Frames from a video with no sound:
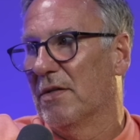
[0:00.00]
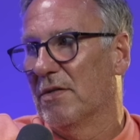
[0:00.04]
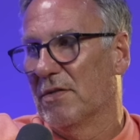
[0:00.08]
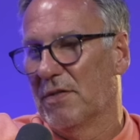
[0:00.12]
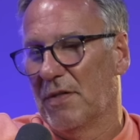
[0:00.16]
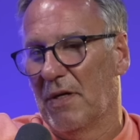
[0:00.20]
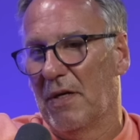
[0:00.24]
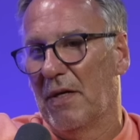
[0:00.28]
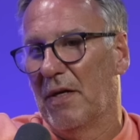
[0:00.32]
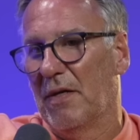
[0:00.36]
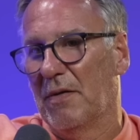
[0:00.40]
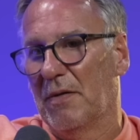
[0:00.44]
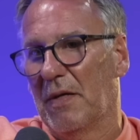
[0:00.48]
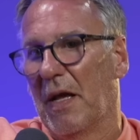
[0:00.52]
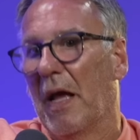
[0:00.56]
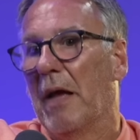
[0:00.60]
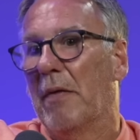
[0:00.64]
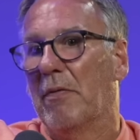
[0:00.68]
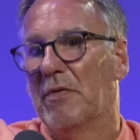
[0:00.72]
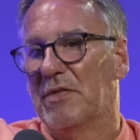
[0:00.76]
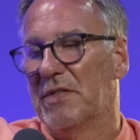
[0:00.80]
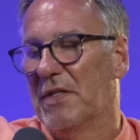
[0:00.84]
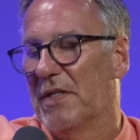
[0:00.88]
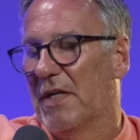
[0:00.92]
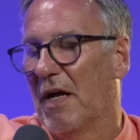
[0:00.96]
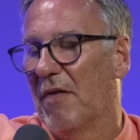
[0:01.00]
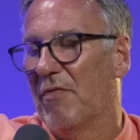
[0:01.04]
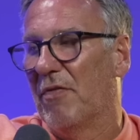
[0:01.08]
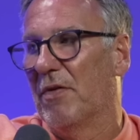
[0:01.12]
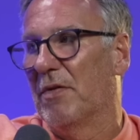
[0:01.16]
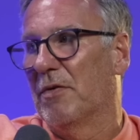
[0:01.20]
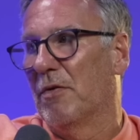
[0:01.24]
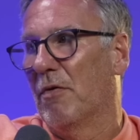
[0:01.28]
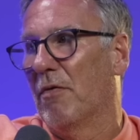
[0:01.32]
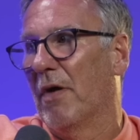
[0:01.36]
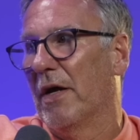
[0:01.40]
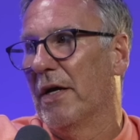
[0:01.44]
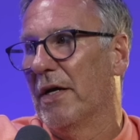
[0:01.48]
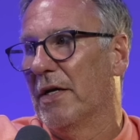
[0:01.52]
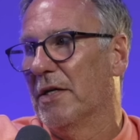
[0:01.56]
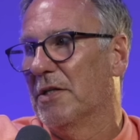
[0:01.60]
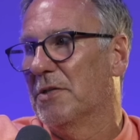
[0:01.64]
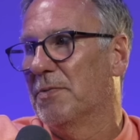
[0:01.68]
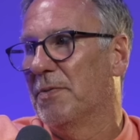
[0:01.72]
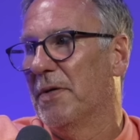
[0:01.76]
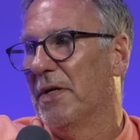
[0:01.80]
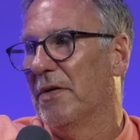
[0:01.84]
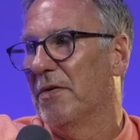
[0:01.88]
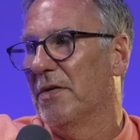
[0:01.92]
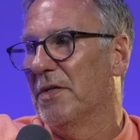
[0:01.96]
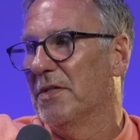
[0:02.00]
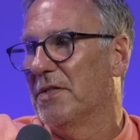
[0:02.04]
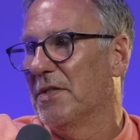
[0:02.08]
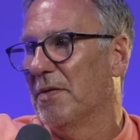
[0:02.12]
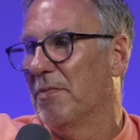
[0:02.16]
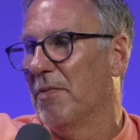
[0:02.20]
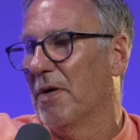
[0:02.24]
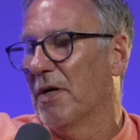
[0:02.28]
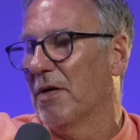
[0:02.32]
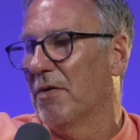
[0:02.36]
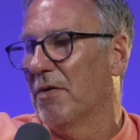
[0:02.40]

because it was another great experience in my